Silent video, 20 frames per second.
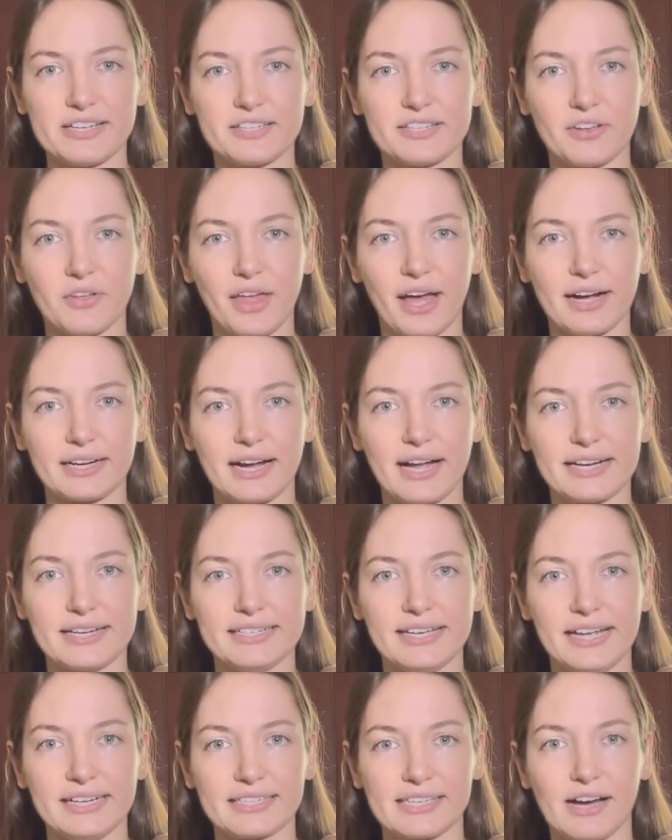so that kind of
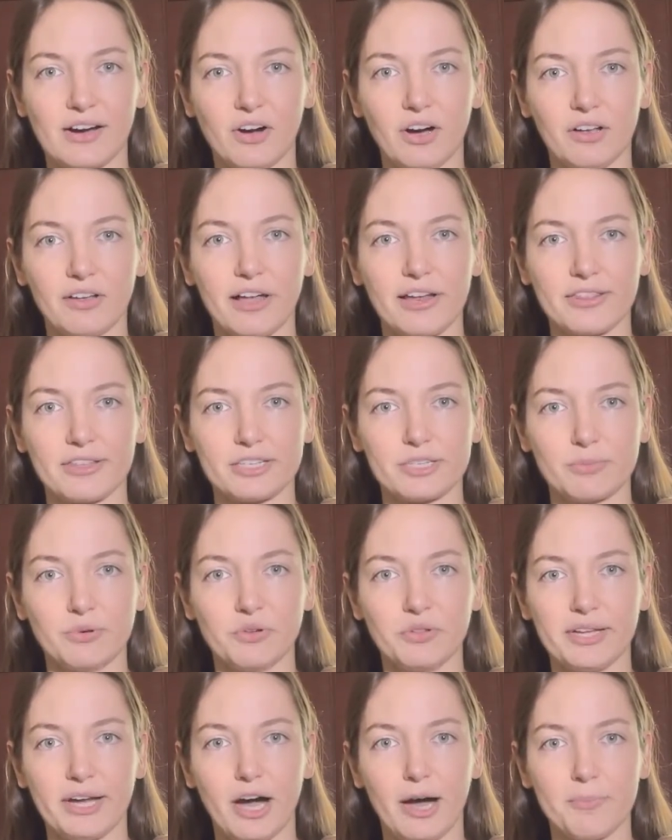takes out a lot of the
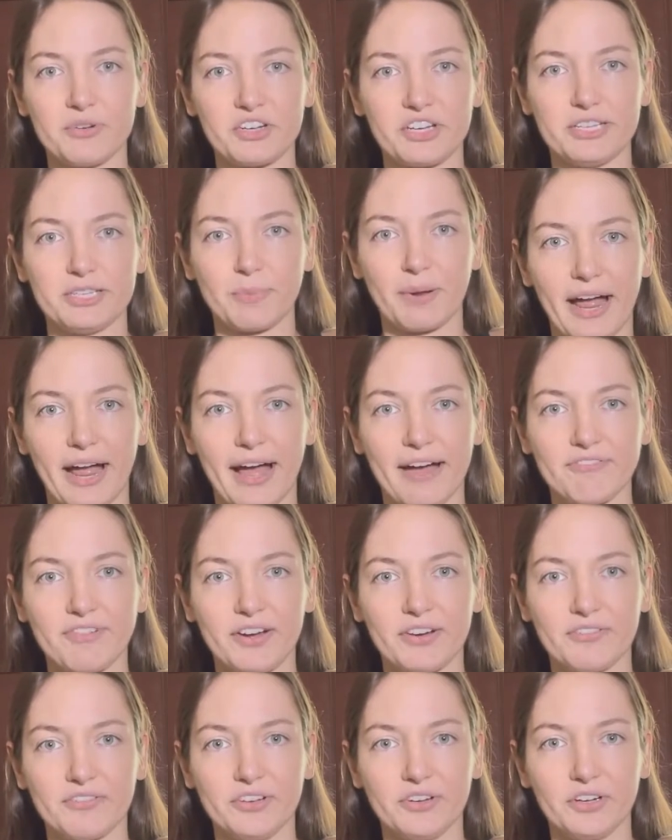smoothie options, but I
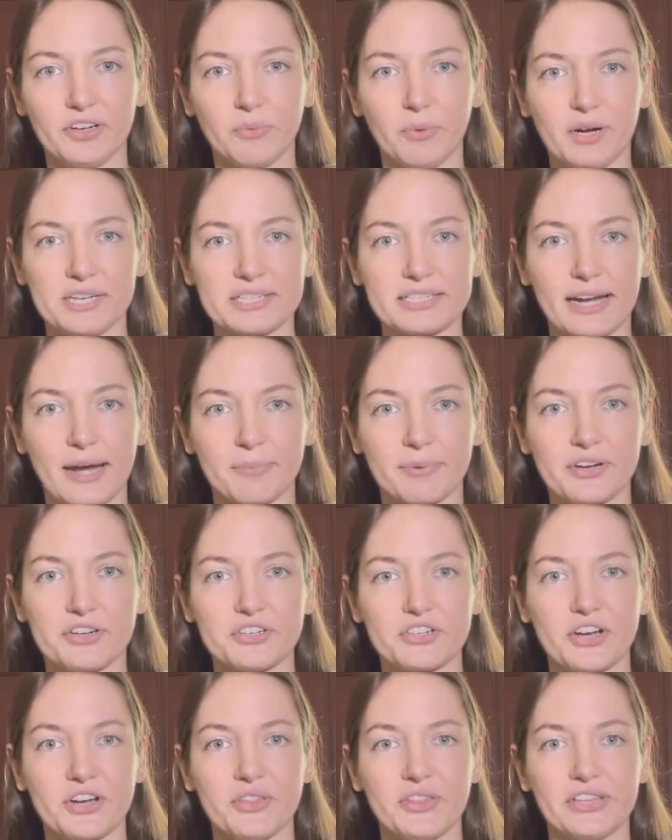found a few good ones, and I'm going to
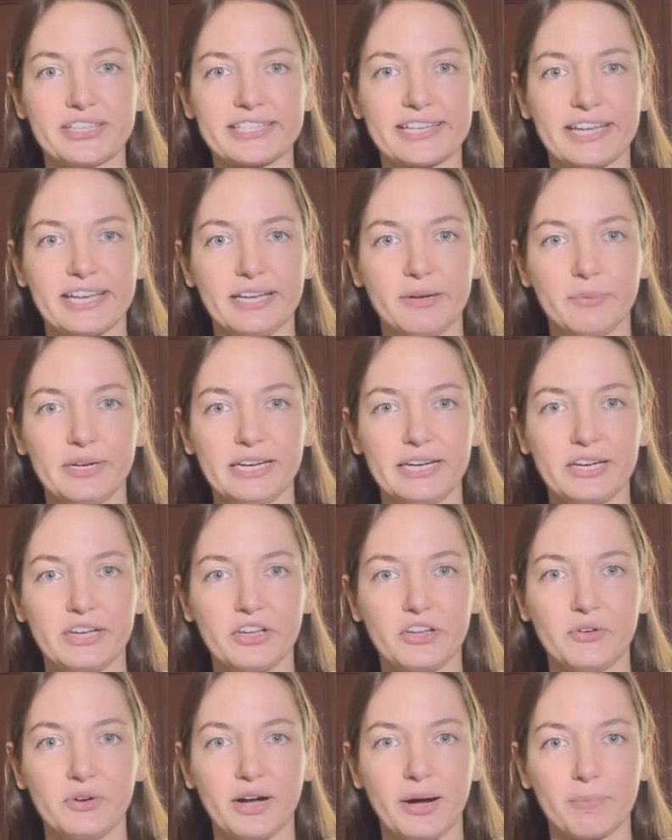show you this kiwi
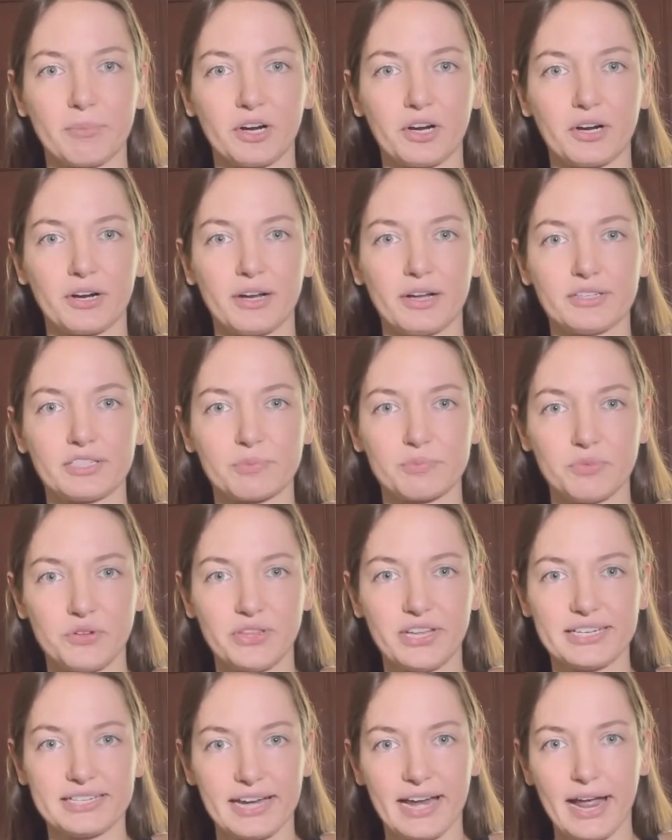cucumber
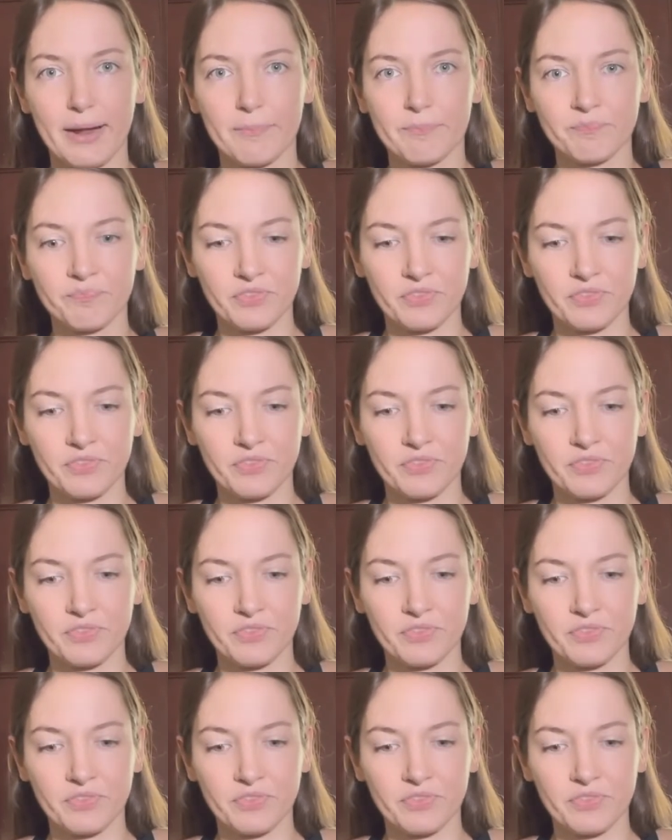smoothie today.